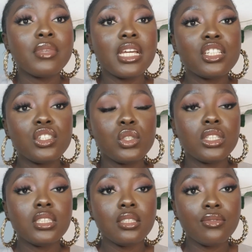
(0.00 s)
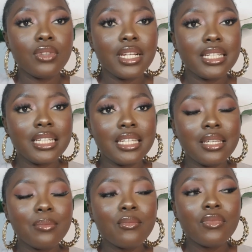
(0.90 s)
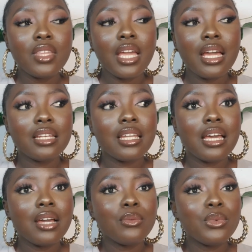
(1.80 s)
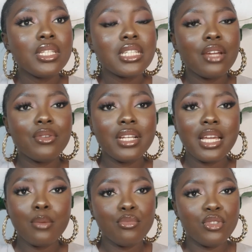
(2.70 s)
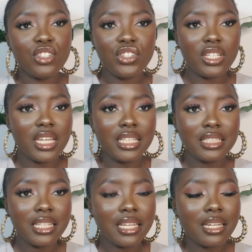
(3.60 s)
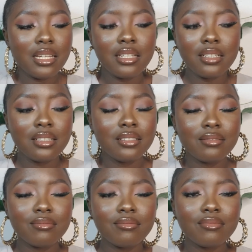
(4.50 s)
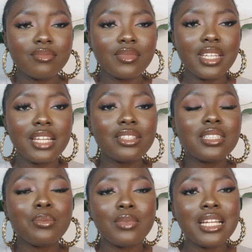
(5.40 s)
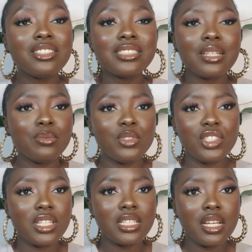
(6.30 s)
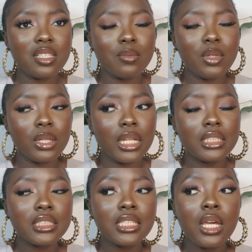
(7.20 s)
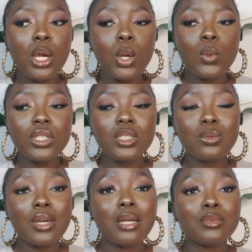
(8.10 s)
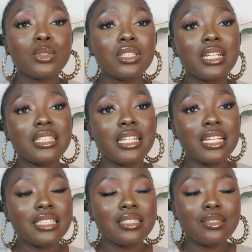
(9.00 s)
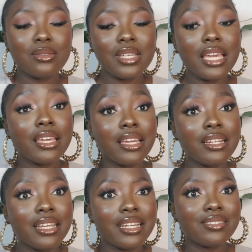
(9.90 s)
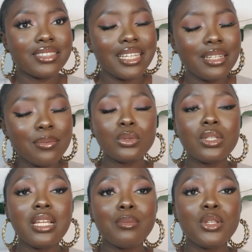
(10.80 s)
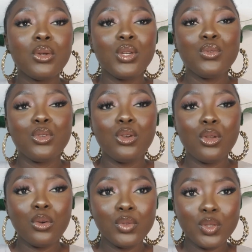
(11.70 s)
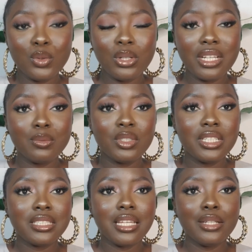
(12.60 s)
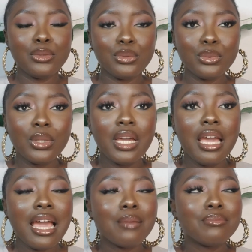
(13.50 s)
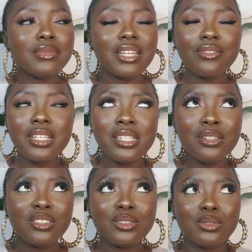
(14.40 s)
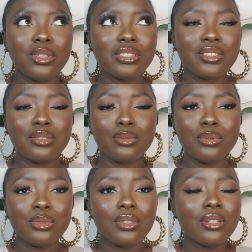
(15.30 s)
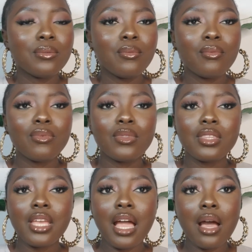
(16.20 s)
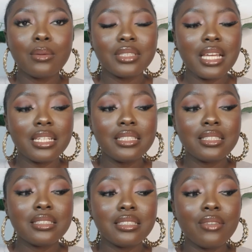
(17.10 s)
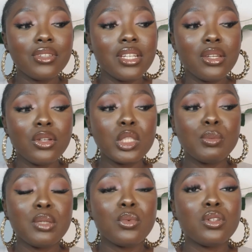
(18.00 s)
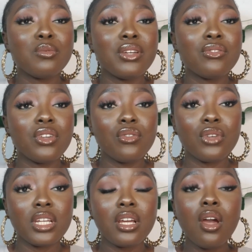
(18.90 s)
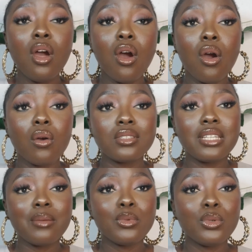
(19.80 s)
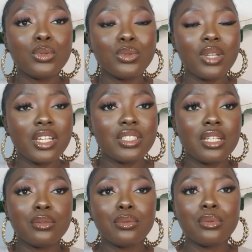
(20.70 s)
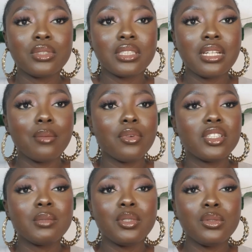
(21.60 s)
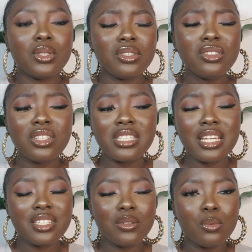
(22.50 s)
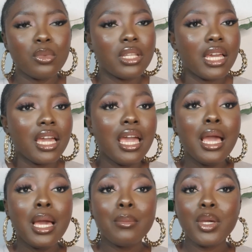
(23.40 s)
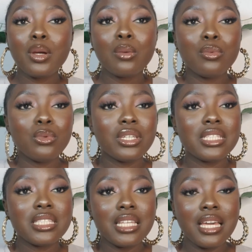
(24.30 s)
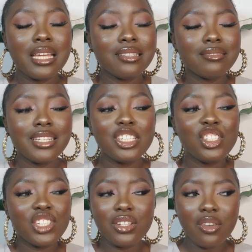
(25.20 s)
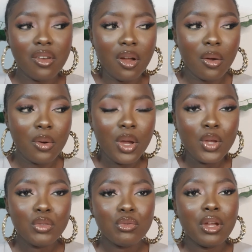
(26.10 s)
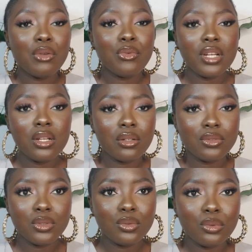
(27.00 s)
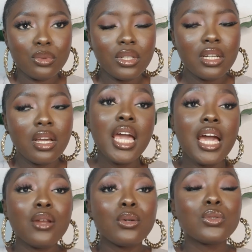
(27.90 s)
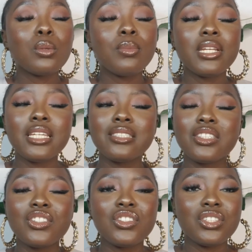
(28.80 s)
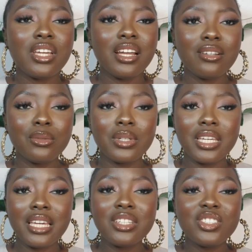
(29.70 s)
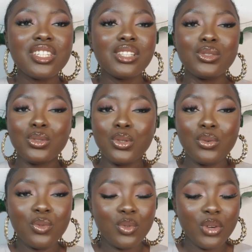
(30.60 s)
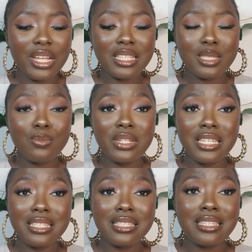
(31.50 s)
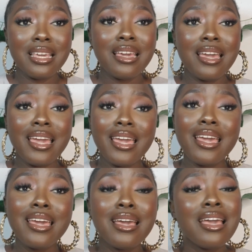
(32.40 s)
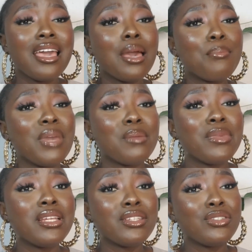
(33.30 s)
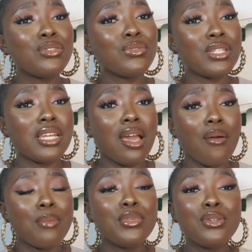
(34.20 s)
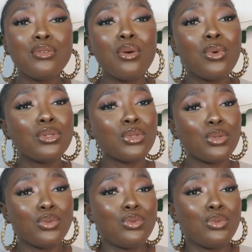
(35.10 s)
she does differently, and which I really appreciate. Like I just appreciate her, to be honest, which is why I'm so glad that I did this look again, like I said. So let me know if you love this look as much as I do. I'm definitely going to rock this look out. Like this is definitely going to be one of my favorite all-time go-to eyeshadow looks that I'm going to be doing, not just eyeshadow but like makeup look in general. So I really love this look. And also please share, okay, share to your friends, please. Help my ministry now. Abi, you don't want us